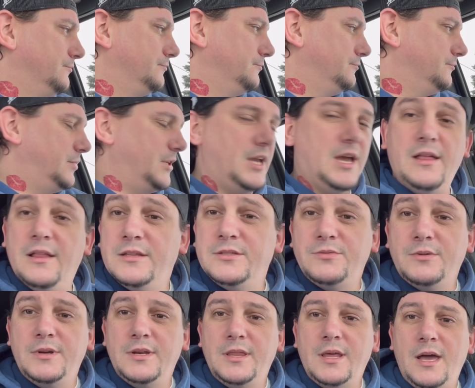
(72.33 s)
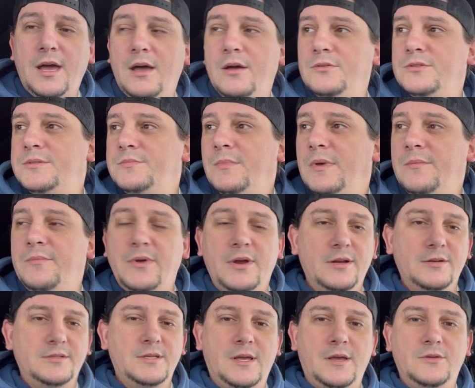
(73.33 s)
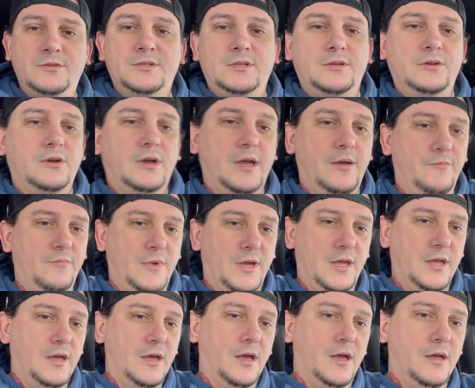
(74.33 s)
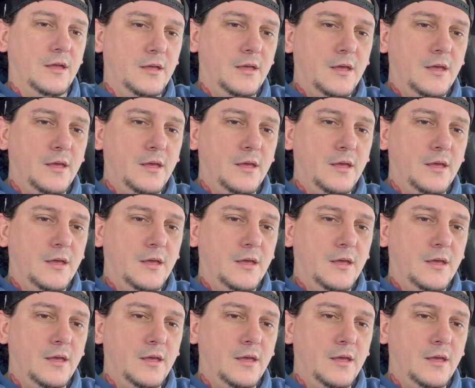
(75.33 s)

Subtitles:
But yeah, let's run to the house, my parents' house, and grab my